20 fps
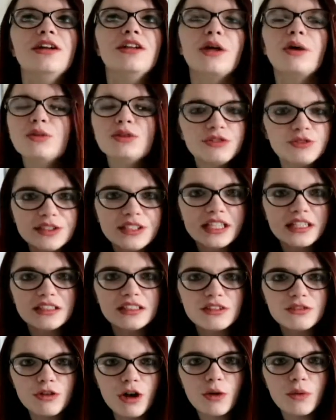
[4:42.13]
There wasn't really
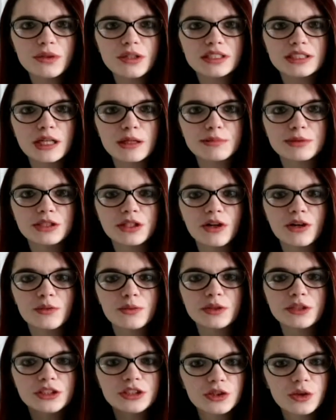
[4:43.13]
anything wrong with this
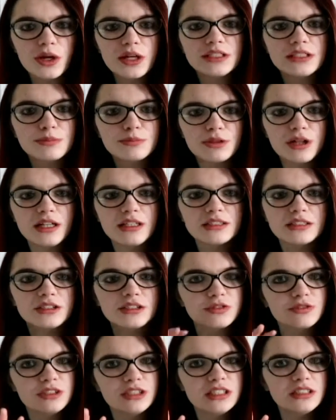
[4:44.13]
episode, which is quite surprising,
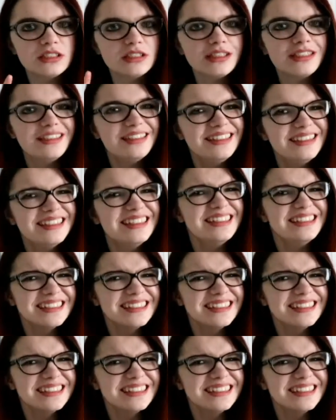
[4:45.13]
because recently